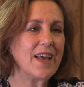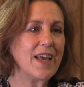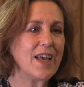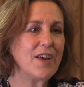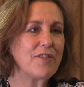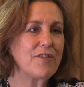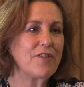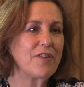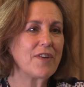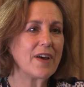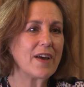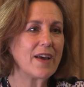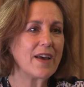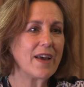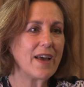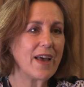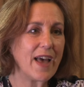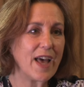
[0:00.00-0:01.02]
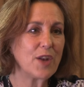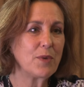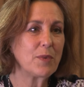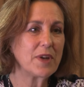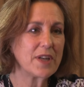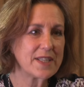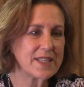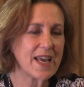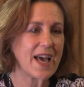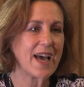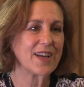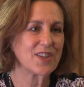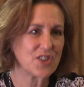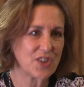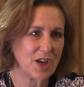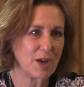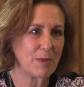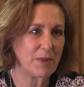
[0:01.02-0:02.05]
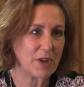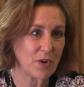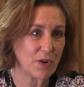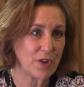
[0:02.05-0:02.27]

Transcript: if anyone attacked Germany